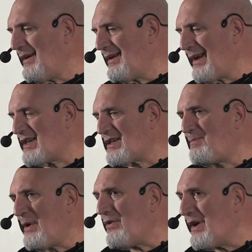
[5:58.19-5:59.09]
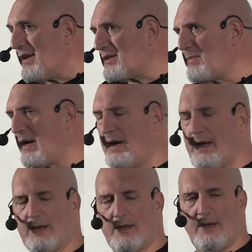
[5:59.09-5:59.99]
experience
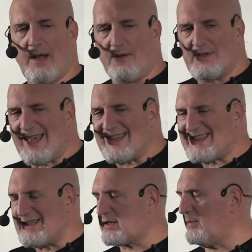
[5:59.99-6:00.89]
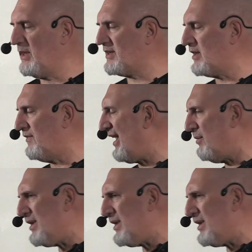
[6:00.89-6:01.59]
behind it, and that I've tested some of this stuff out,